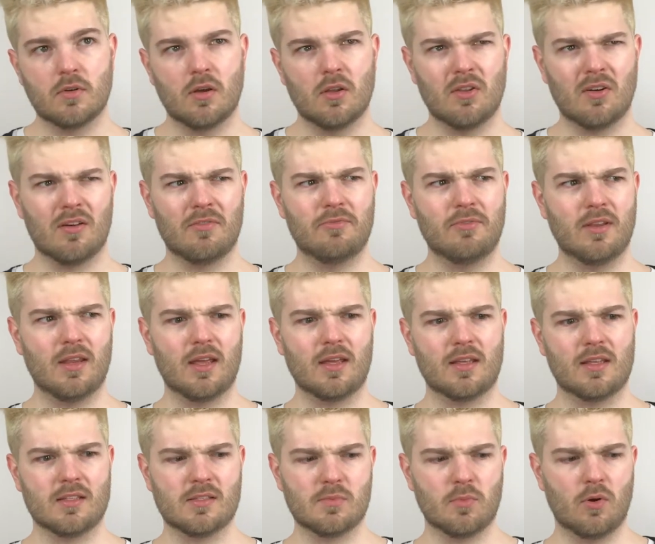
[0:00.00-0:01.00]
although I feel
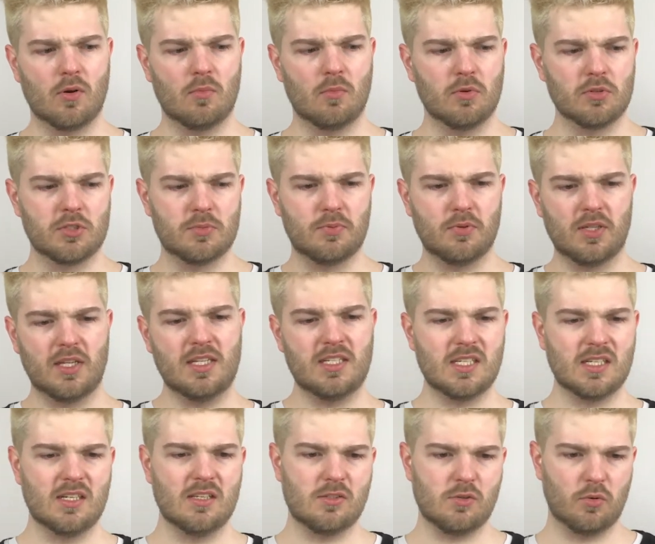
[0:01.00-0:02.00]
like it's more multiple
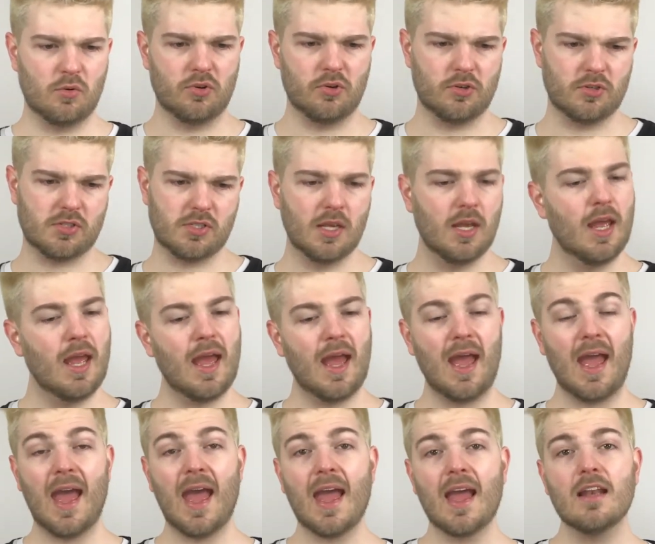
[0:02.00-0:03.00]
eating disorders
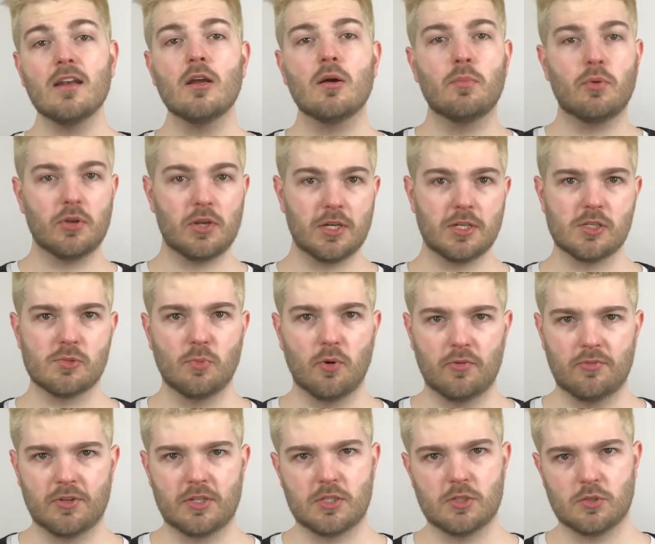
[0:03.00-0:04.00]
and body
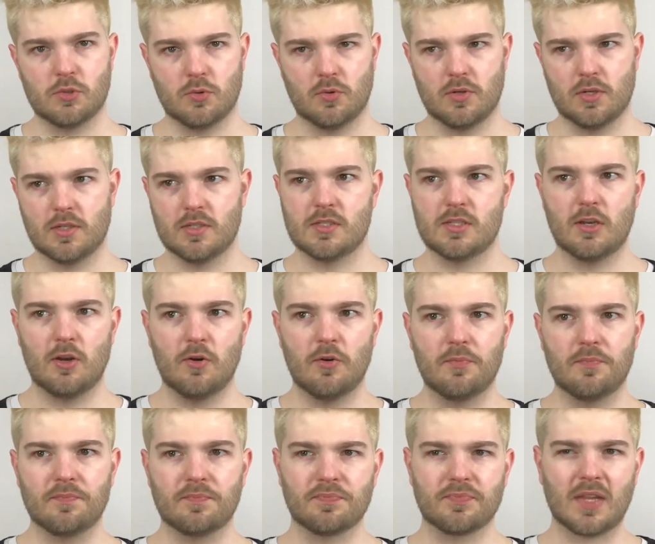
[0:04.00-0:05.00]
dysmorphic disorder,
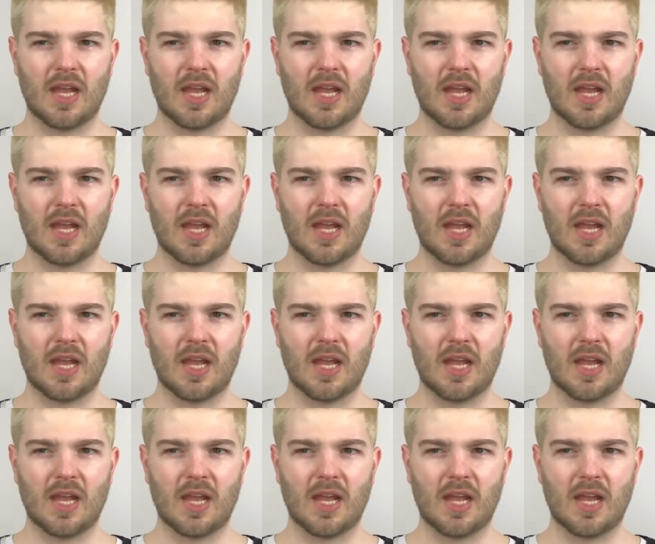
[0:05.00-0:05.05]
so